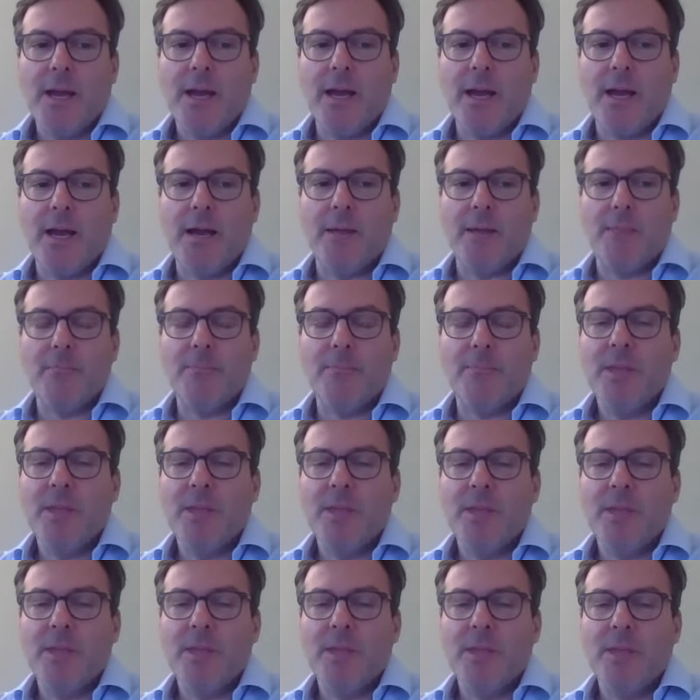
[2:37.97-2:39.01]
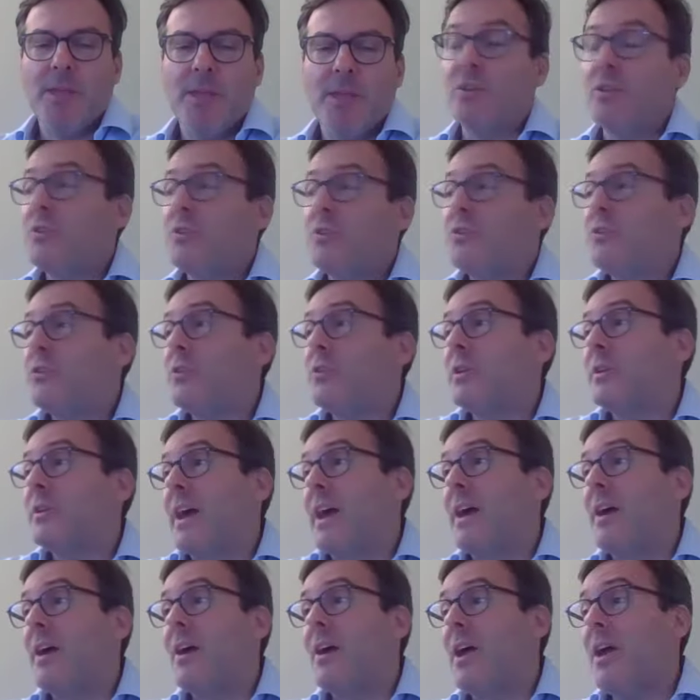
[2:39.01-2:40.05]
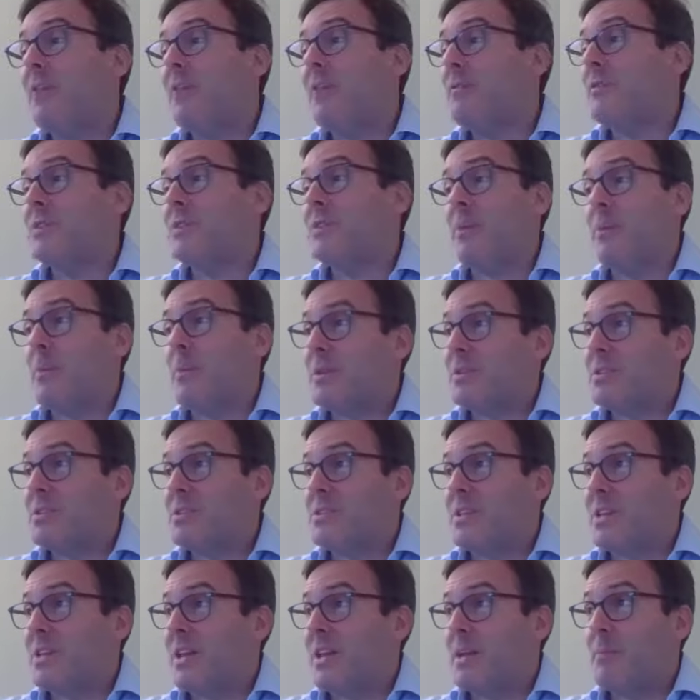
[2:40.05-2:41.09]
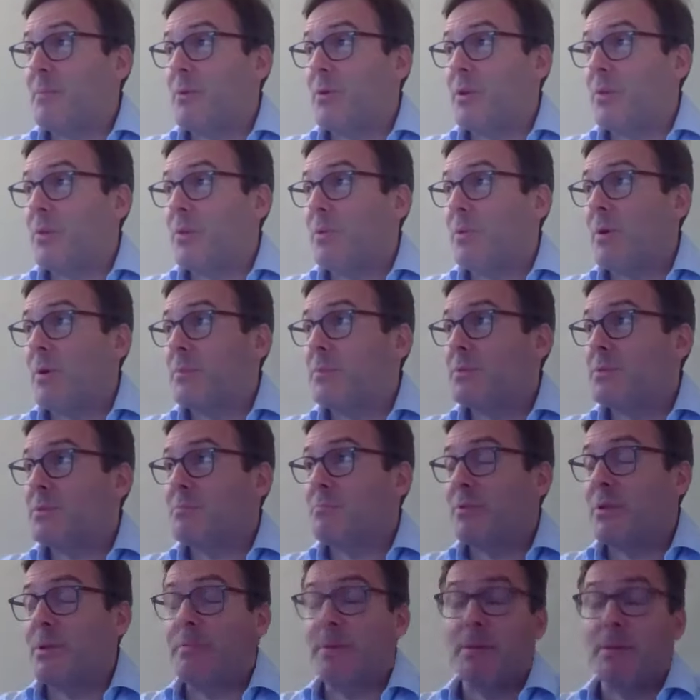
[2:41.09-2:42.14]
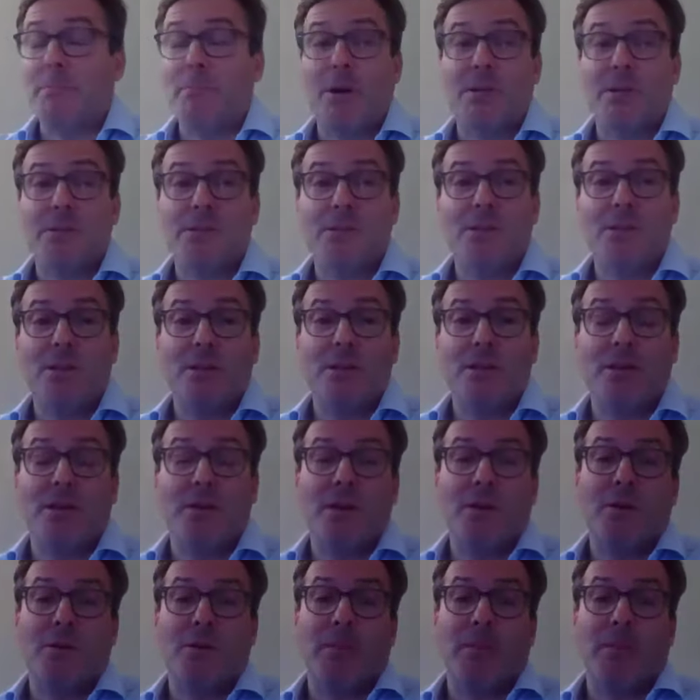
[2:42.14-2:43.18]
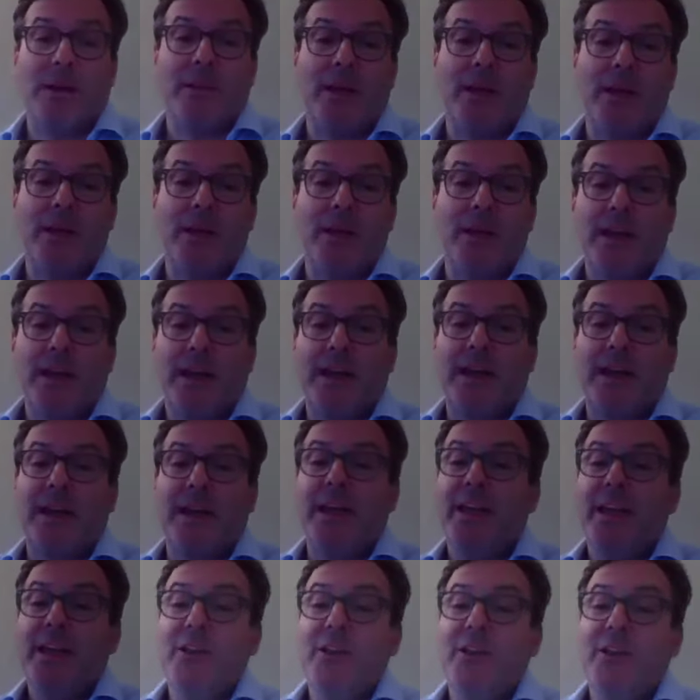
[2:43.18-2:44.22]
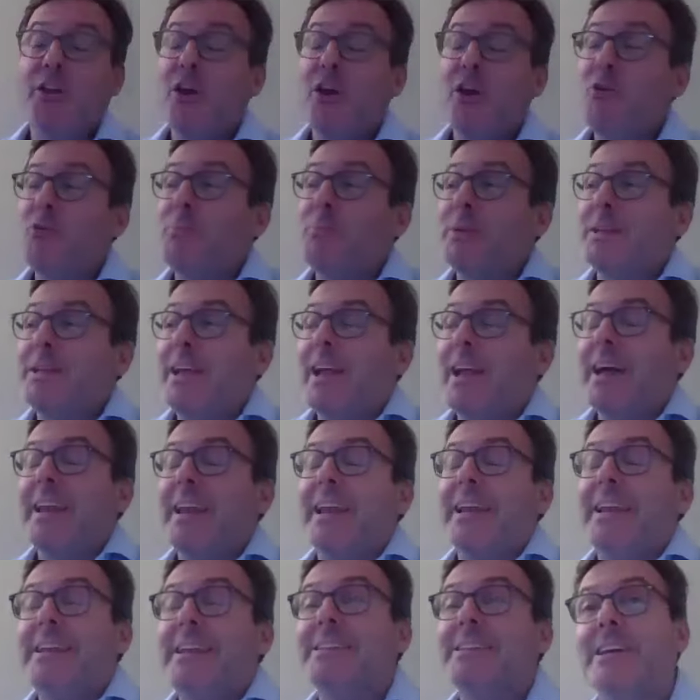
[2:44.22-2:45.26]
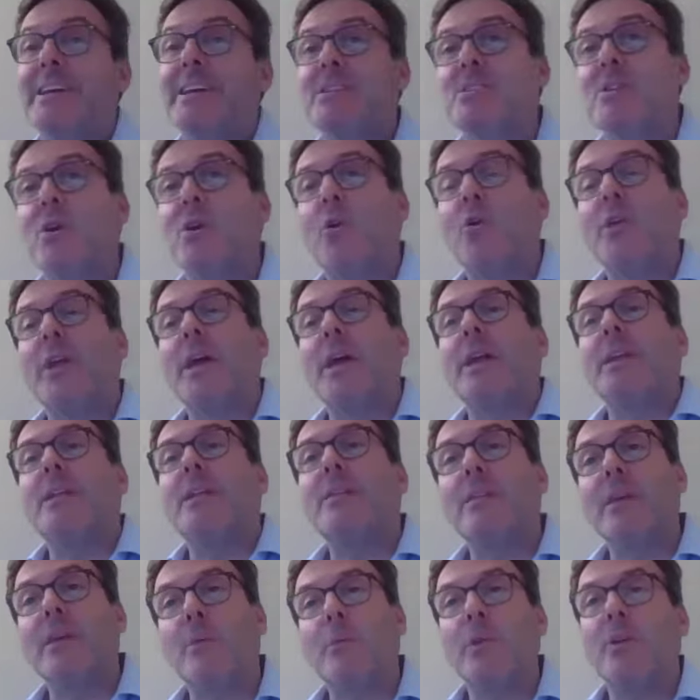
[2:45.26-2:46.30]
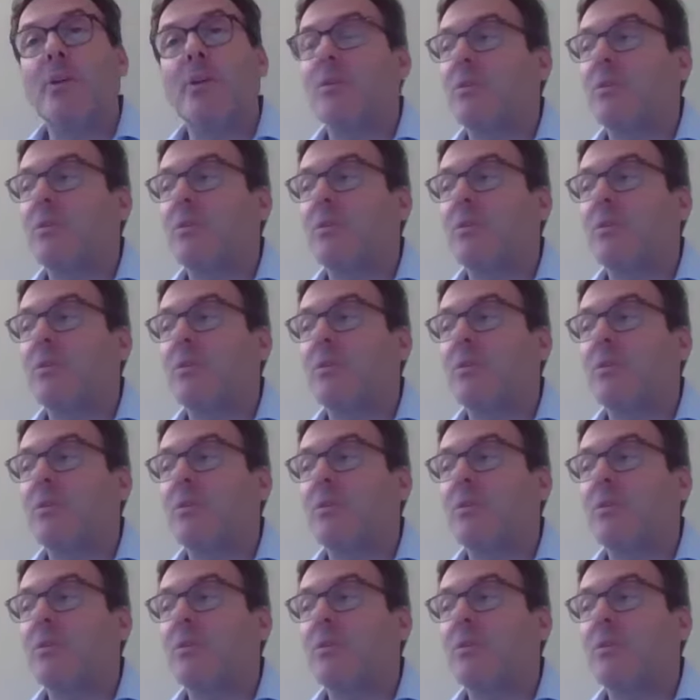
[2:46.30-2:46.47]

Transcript: And in the doing of that, every time we went to see anybody, we worked with some pretty big mines in the, back then, nobody had any data on anything.